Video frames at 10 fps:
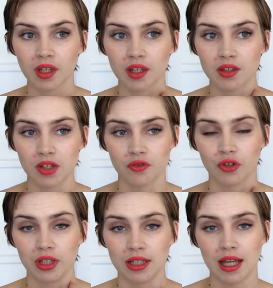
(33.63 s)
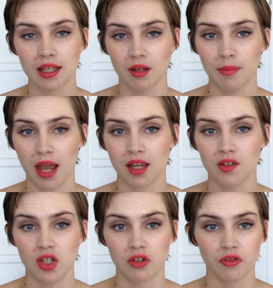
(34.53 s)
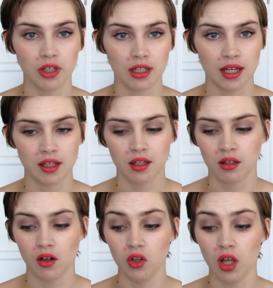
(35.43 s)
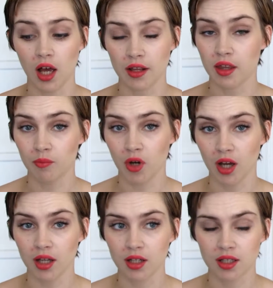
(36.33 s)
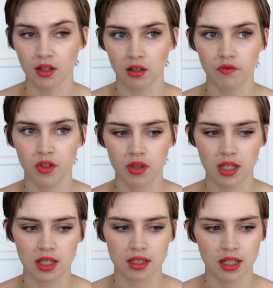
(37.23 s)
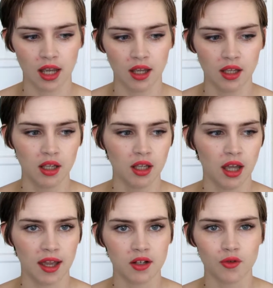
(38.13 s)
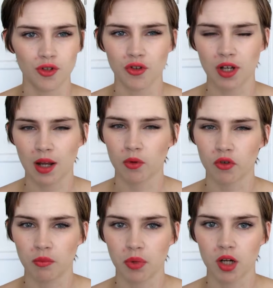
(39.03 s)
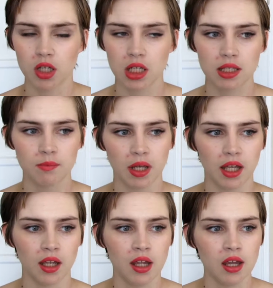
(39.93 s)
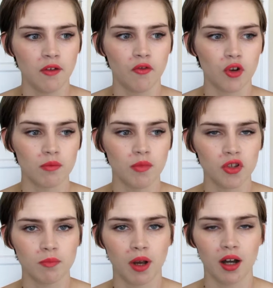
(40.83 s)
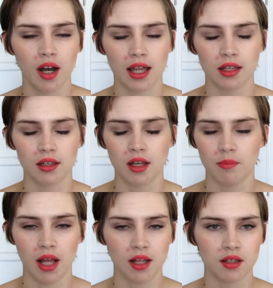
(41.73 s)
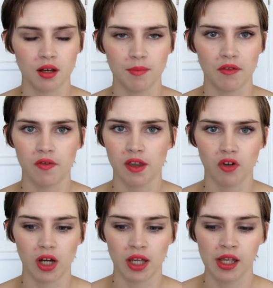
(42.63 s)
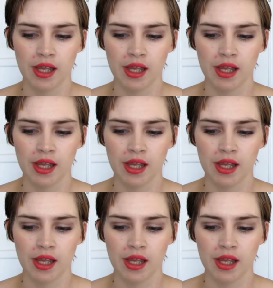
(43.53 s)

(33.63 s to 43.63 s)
just really like their packaging, really like a lot of their products. There are a few things that I don't know that I would repurchase, but for the most part, their palettes are my favorite.